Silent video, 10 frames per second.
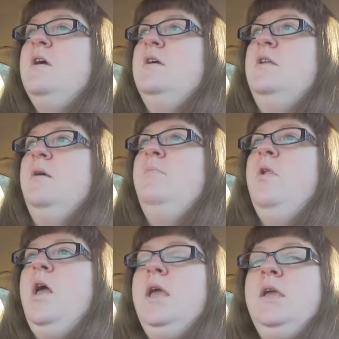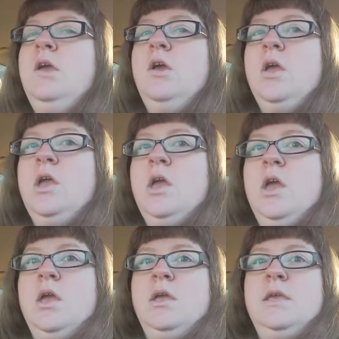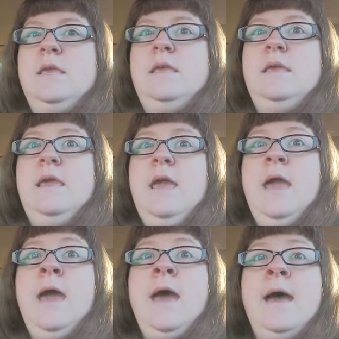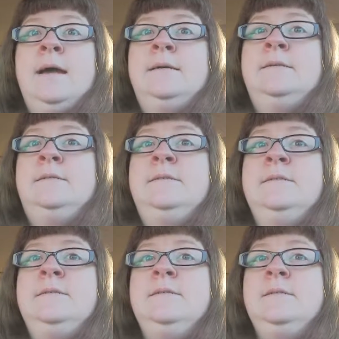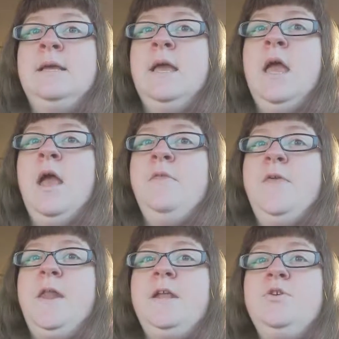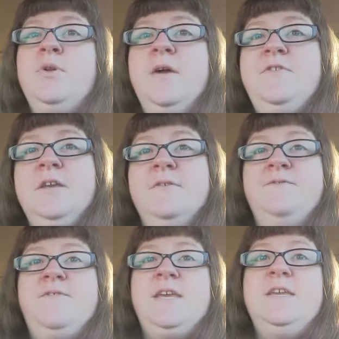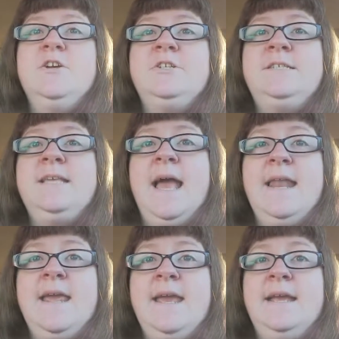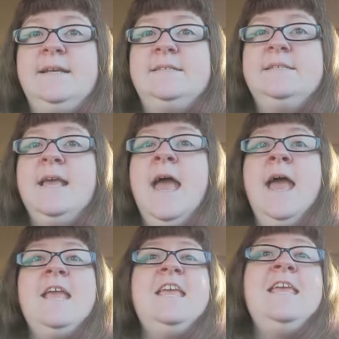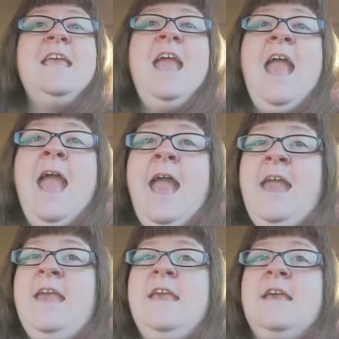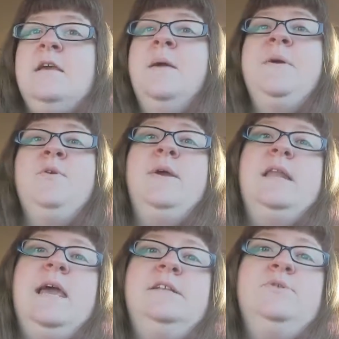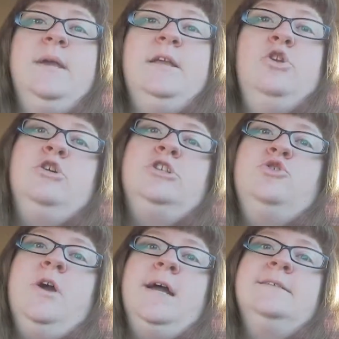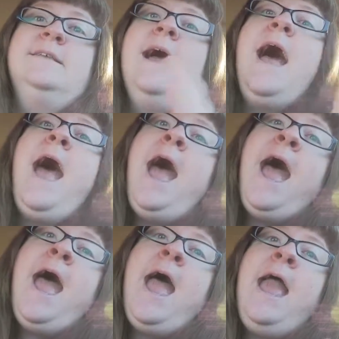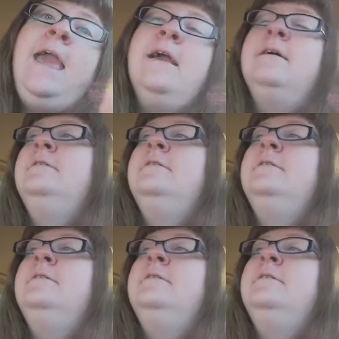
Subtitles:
And I'm like, yes. Then I don't have to configure settings. Yay! I'm at a red light so I can look at you guys. Hi.